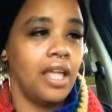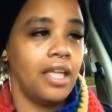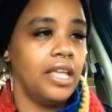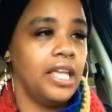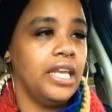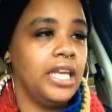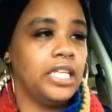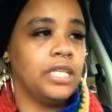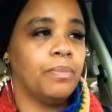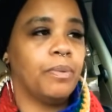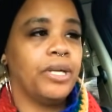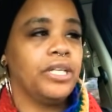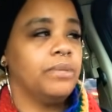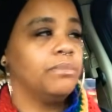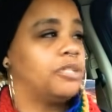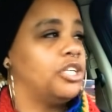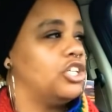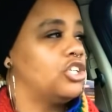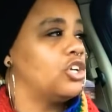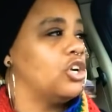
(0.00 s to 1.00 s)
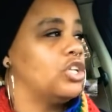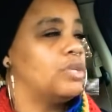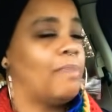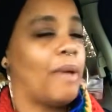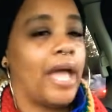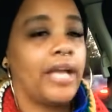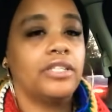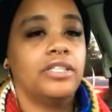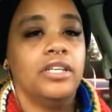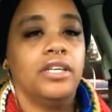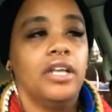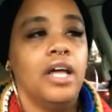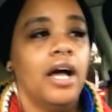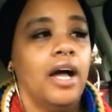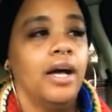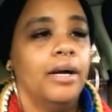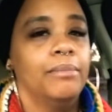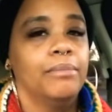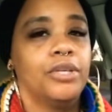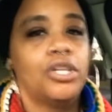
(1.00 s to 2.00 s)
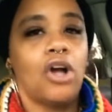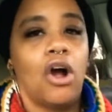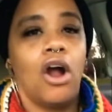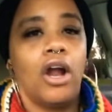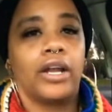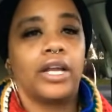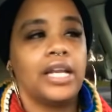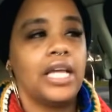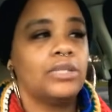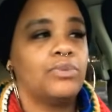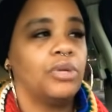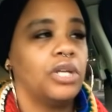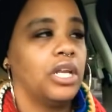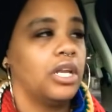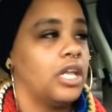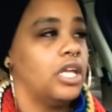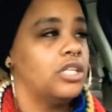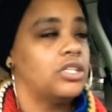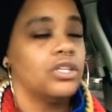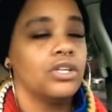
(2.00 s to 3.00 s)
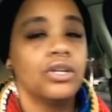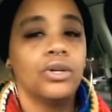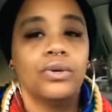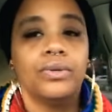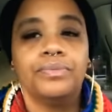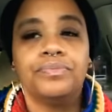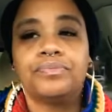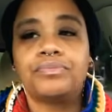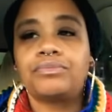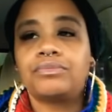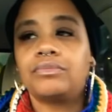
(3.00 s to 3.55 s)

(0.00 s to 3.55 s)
You need to bring them T-shirts back to um, Target. That's what they need to do.